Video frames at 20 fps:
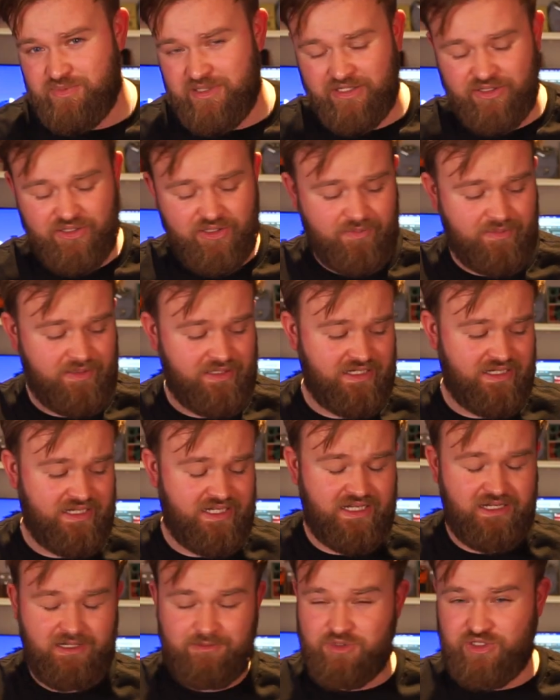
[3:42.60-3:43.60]
pickup,
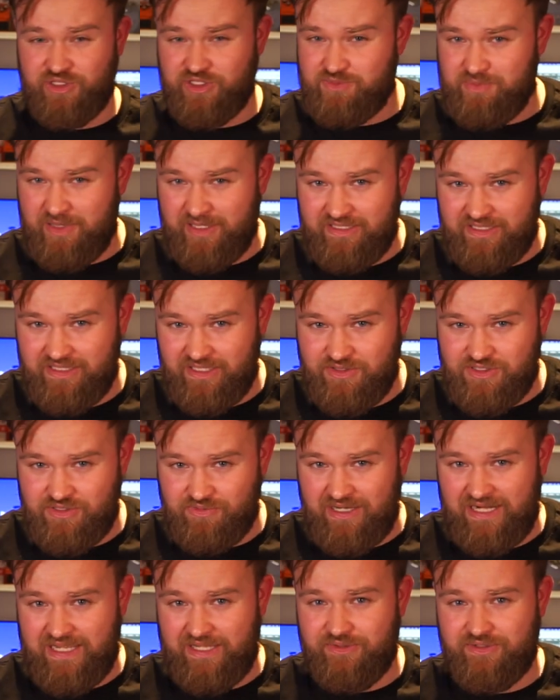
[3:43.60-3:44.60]
I'm sure there's plenty of those
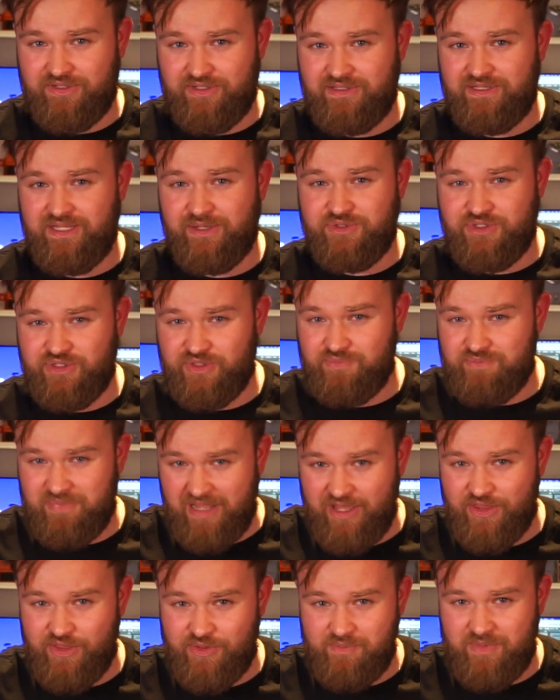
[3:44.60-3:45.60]
around and they'll do them
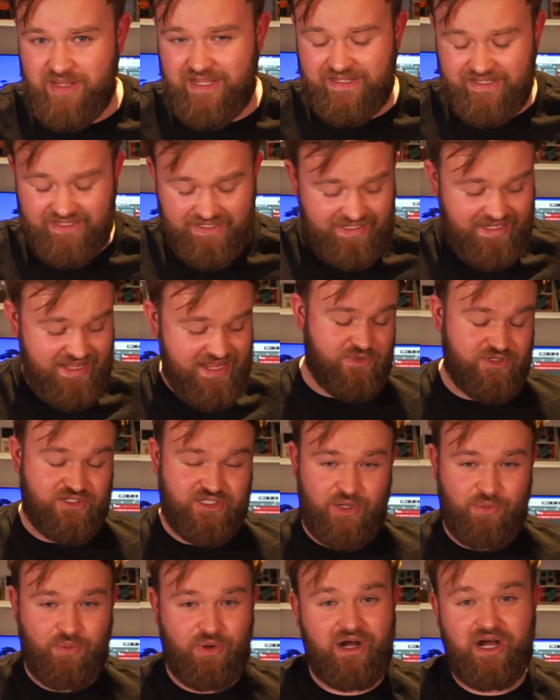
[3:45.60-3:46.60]
better than me.
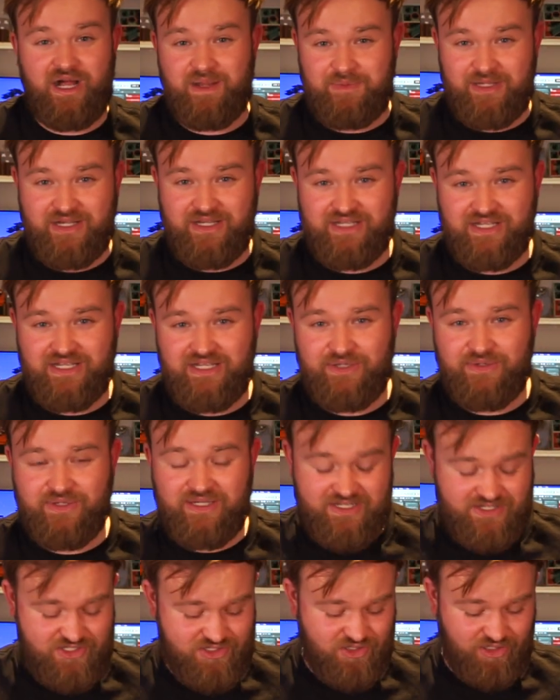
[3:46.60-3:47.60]
So what I'm going to do
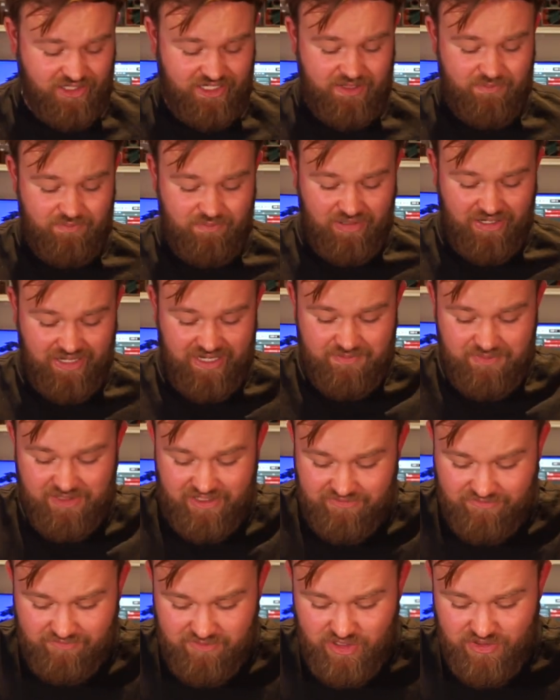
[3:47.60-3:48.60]
is try and play a bit
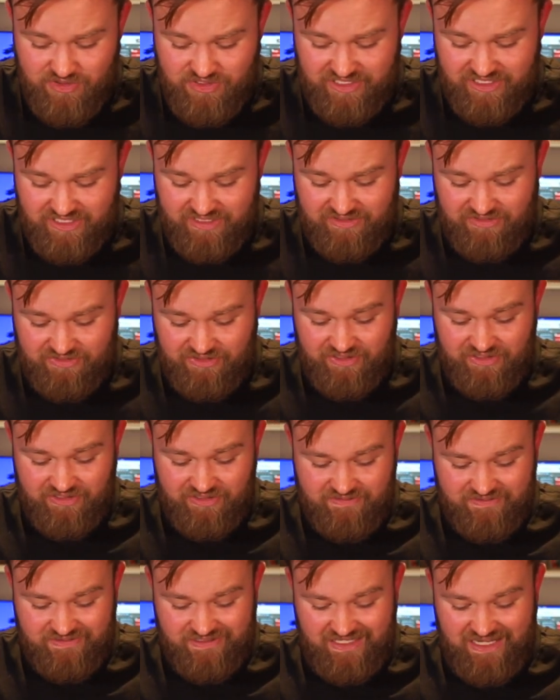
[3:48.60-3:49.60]
of music that
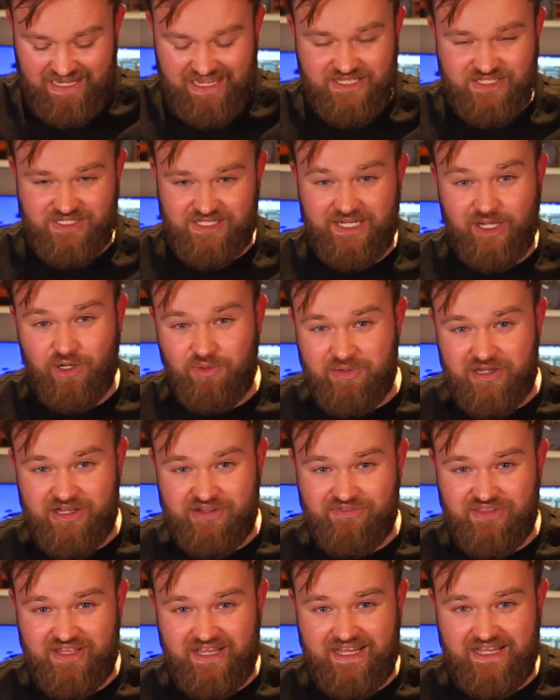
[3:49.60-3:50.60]
has a little bit
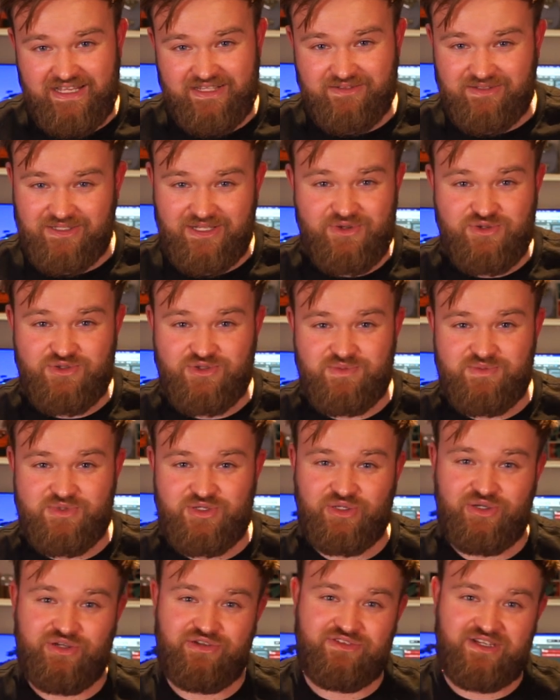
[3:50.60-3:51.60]
of that, goes from
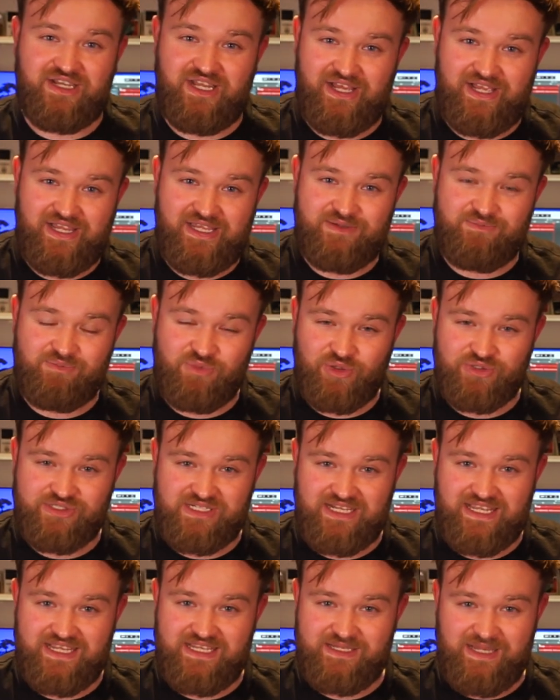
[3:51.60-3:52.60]
sort of light, more
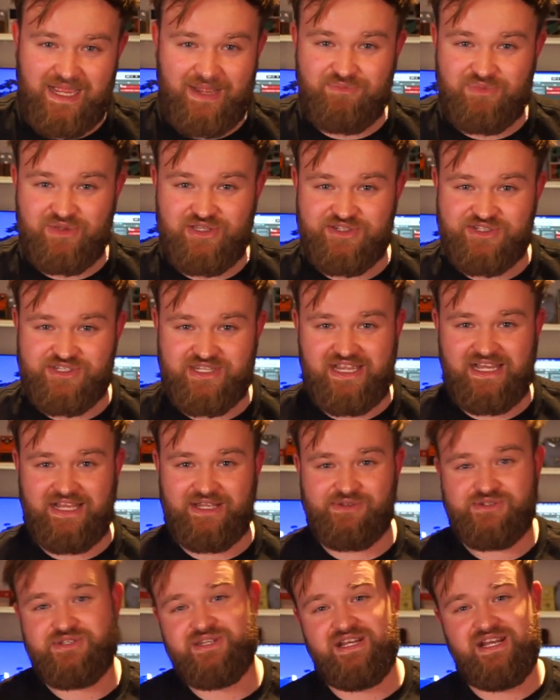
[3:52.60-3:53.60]
delay ambient
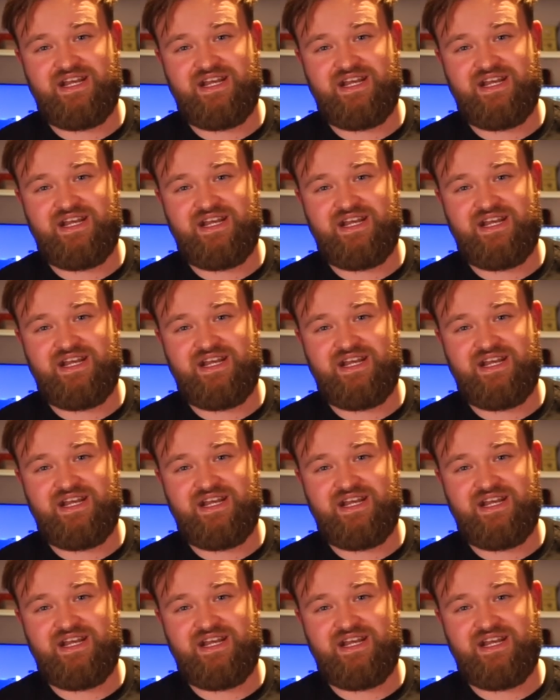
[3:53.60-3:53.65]
sounds